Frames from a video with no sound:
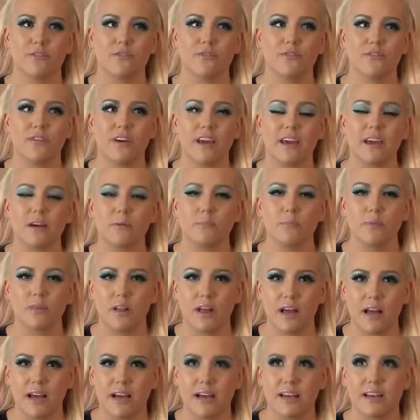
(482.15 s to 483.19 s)
fake
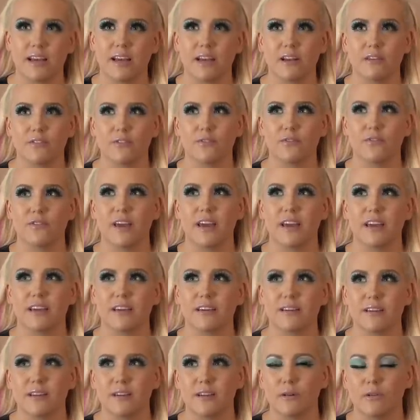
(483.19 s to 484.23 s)
blood and
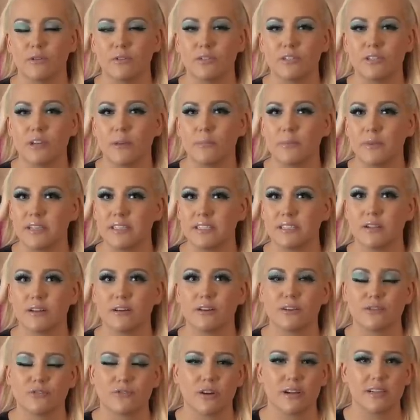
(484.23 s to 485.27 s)
fake, you know, dummies that
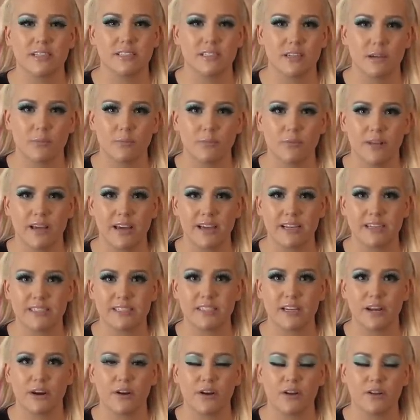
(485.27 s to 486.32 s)
are dressed up like
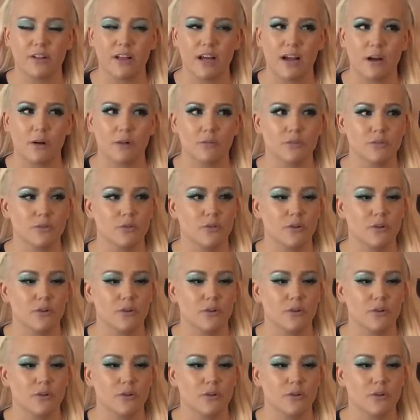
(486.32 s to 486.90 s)
scary clowns